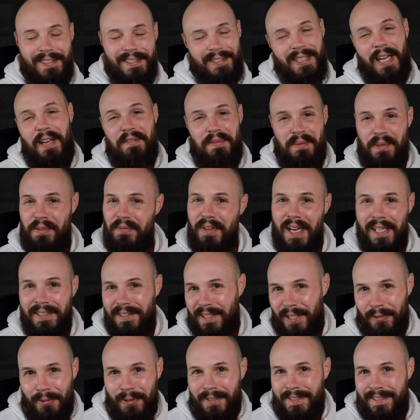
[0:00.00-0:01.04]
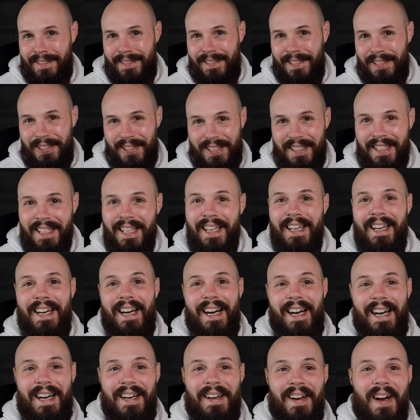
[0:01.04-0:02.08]
aside from the fact that I wanted to teach it.
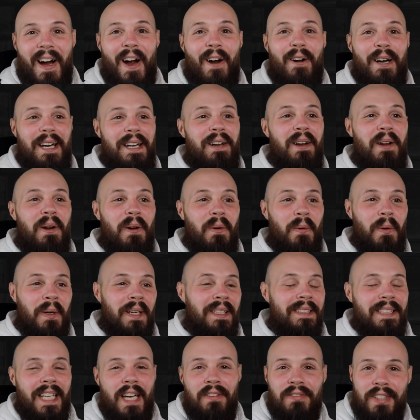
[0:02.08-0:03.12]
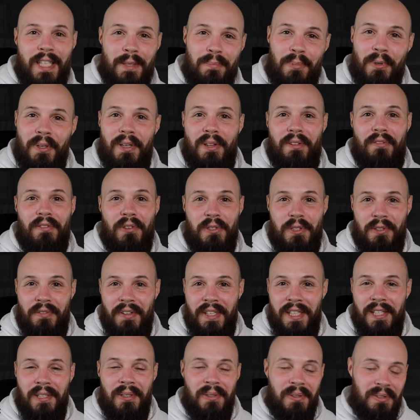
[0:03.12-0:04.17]
Uh, all right, we're gonna dive deeper into the future
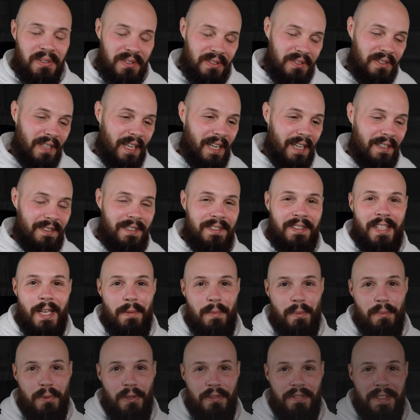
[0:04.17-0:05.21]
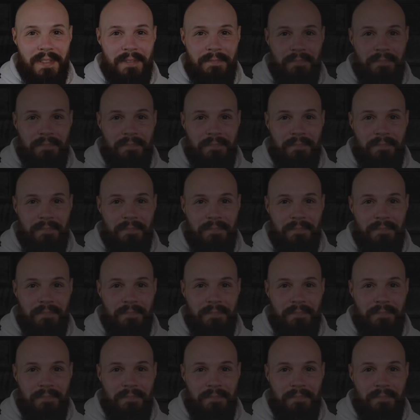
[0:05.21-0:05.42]
videos. Uh, let's keep it moving.